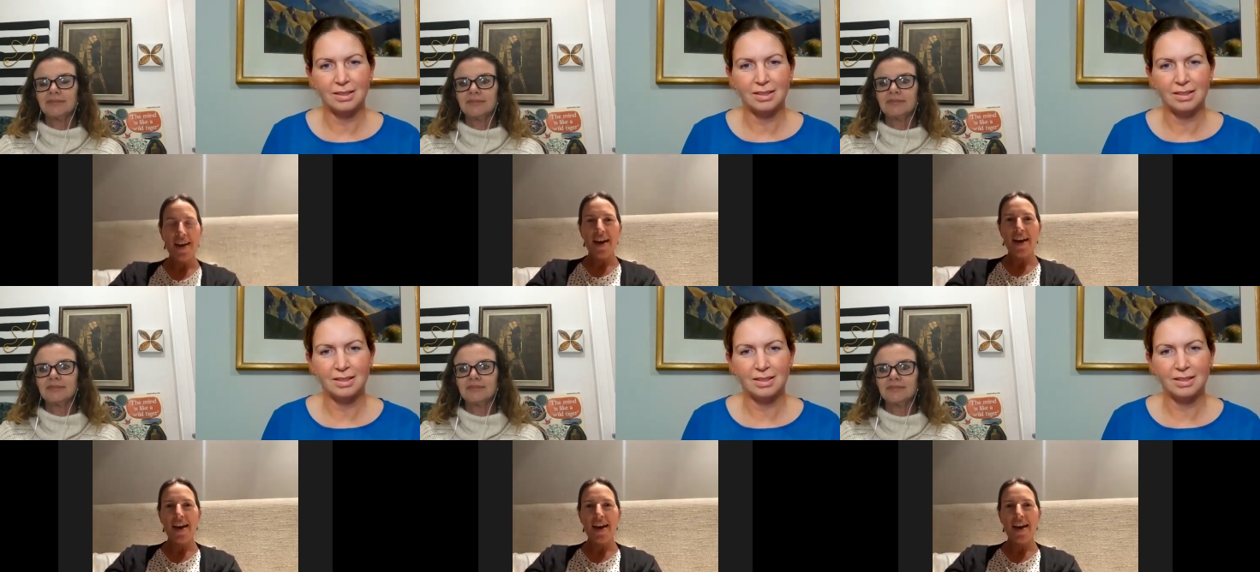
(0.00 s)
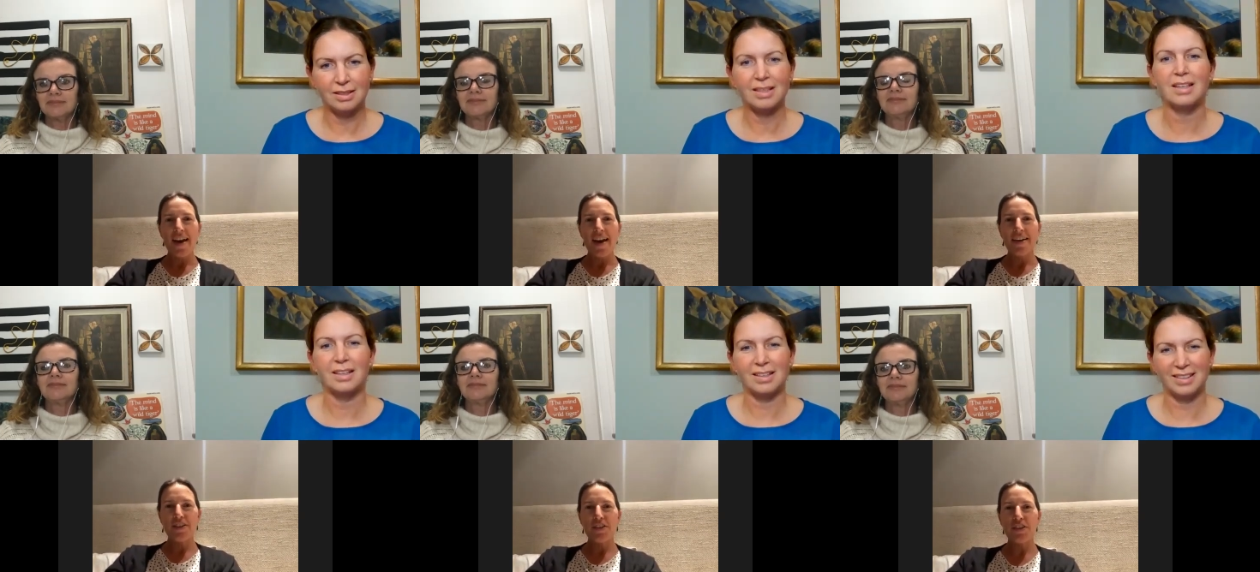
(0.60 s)
Speaker 1: And
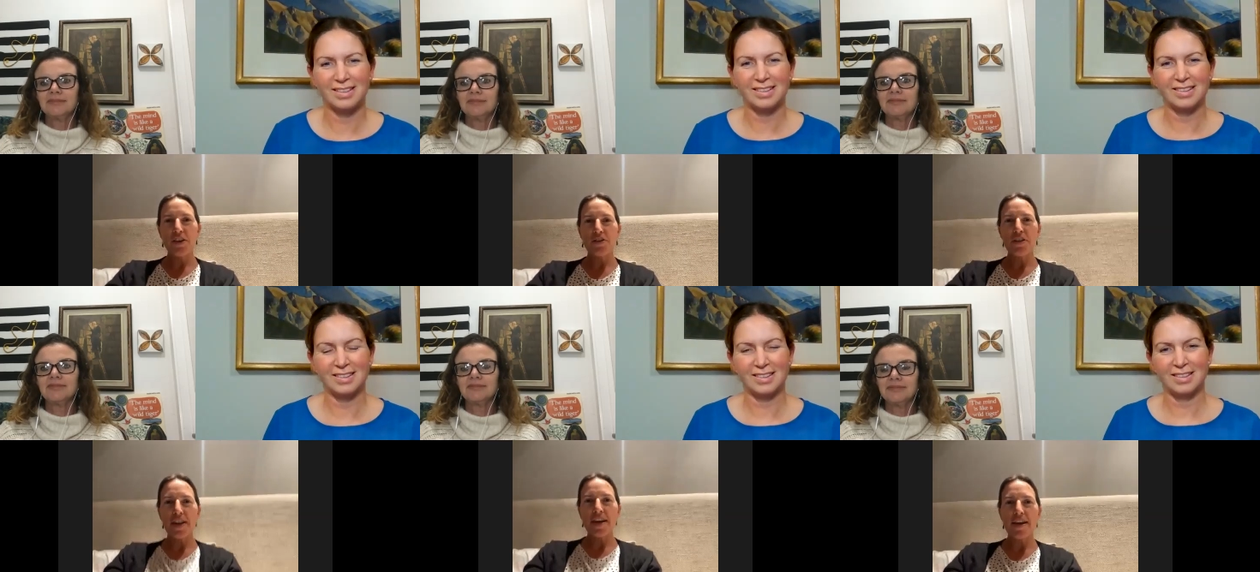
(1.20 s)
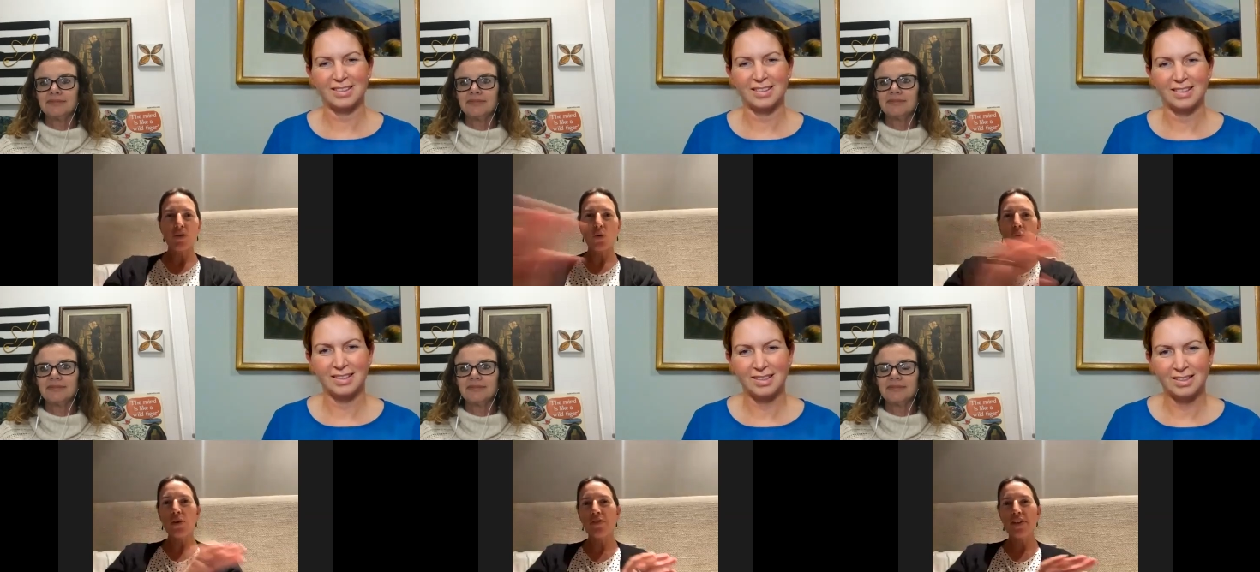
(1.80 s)
so they had all
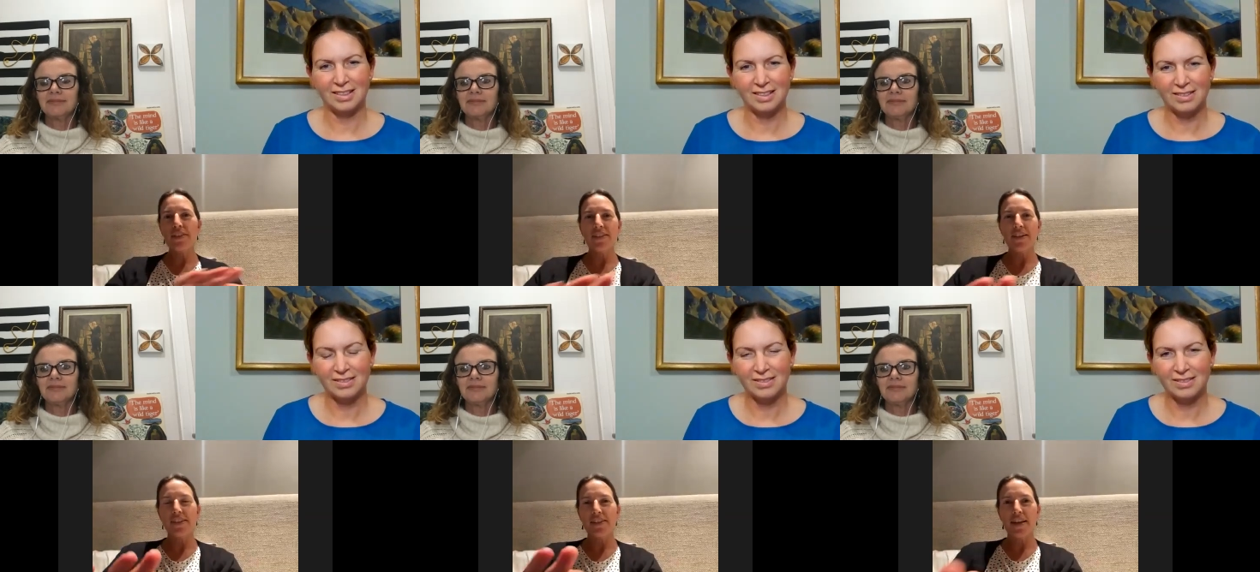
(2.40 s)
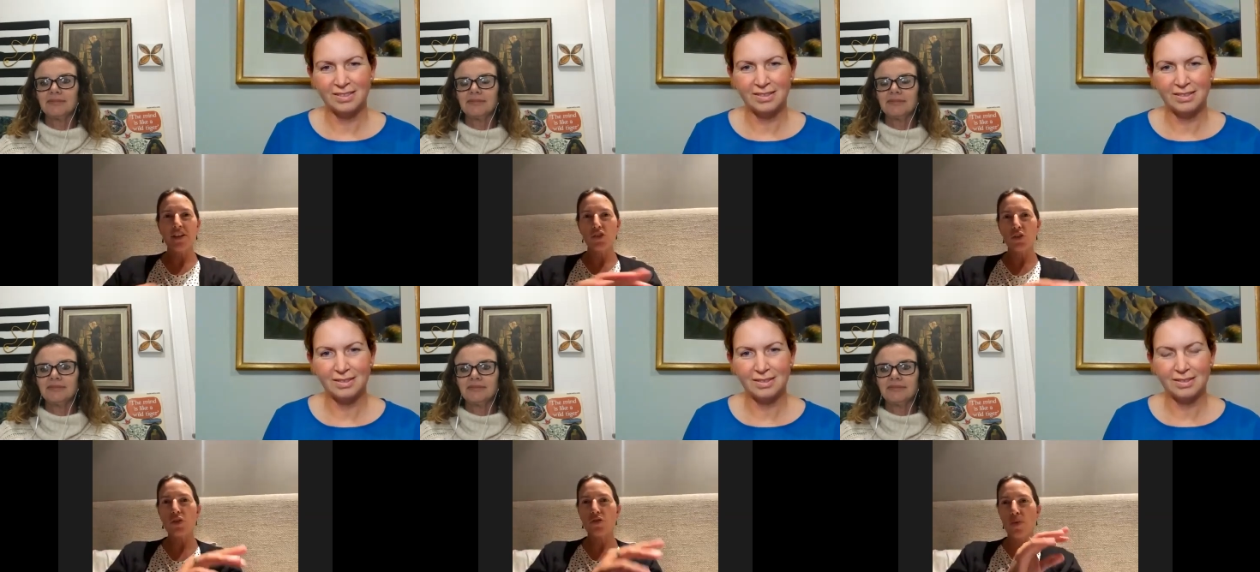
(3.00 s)
of these things that they could
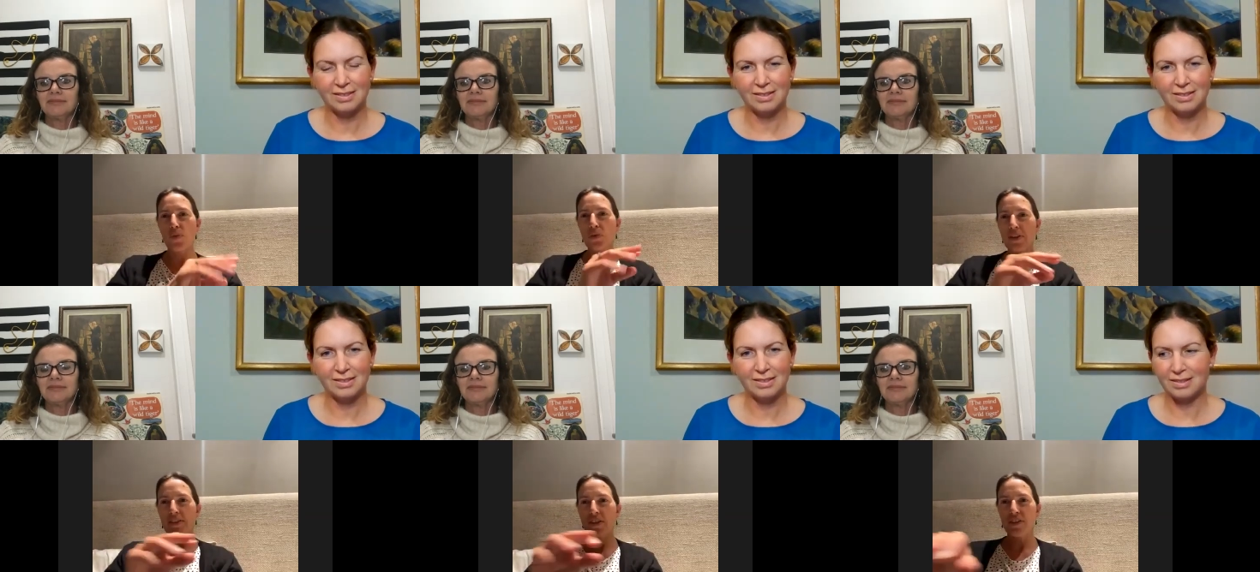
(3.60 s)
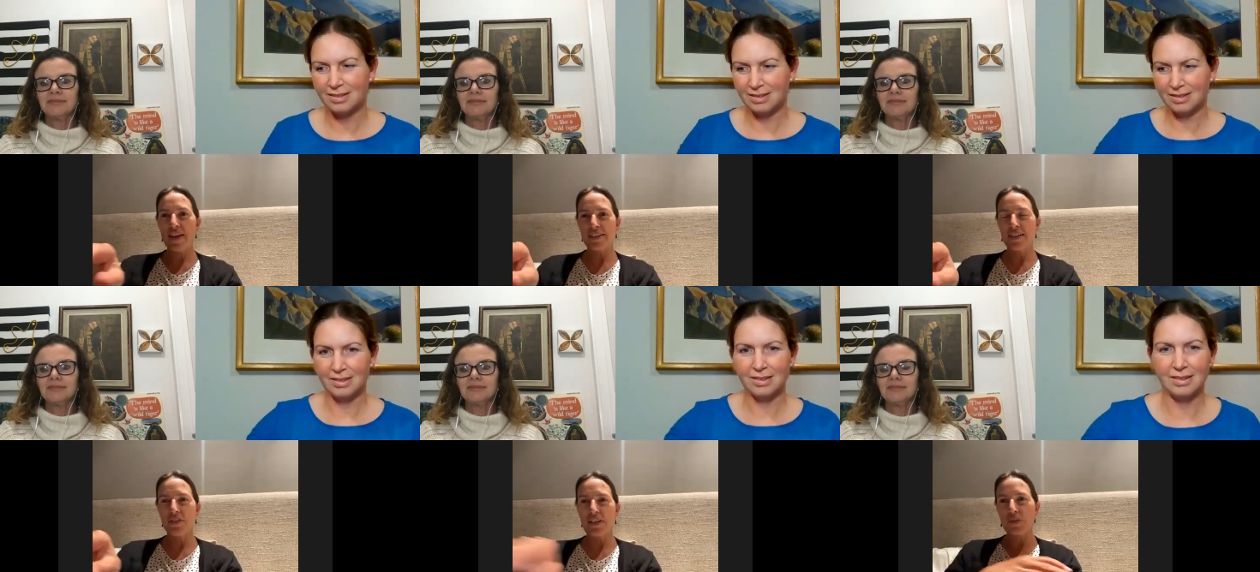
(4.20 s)
choose from, all these different
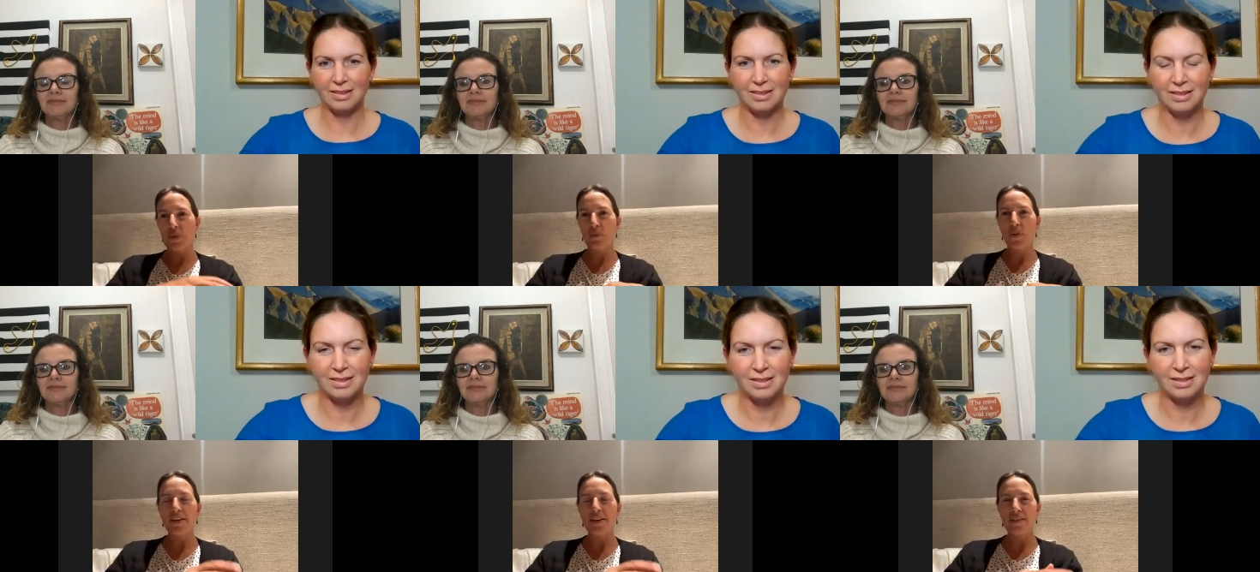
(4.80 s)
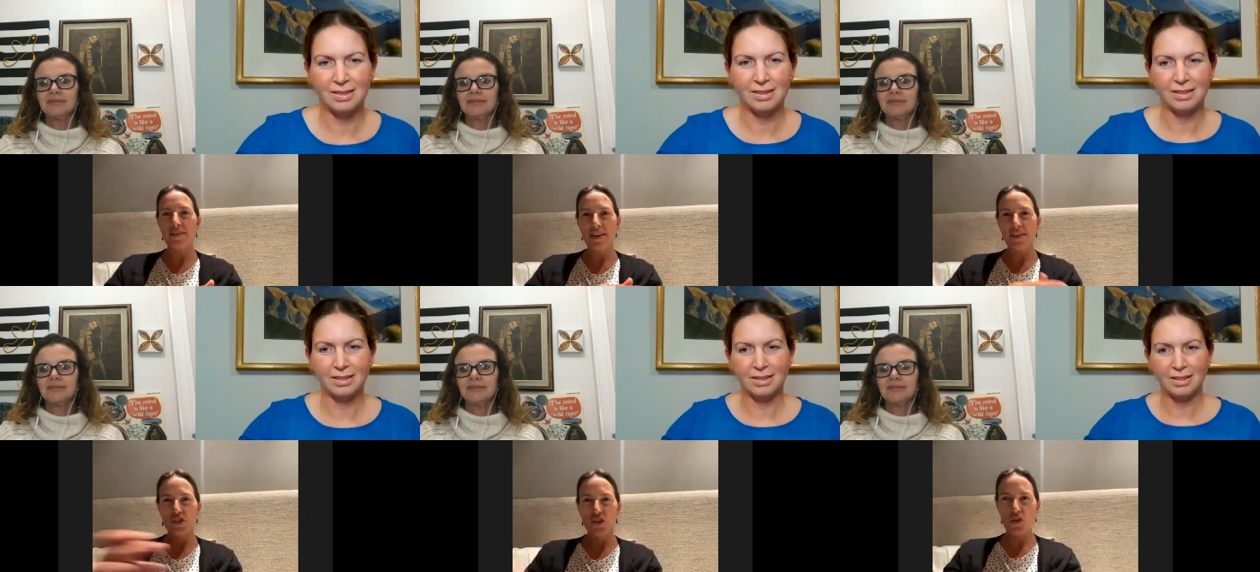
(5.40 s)
activities one week that they could
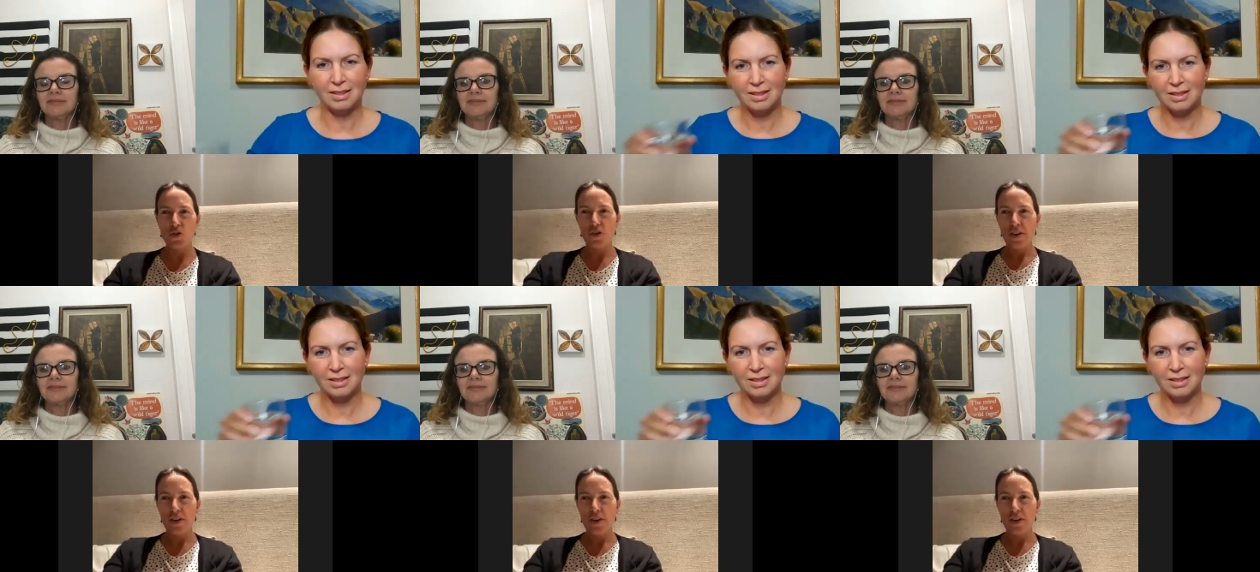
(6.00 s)
do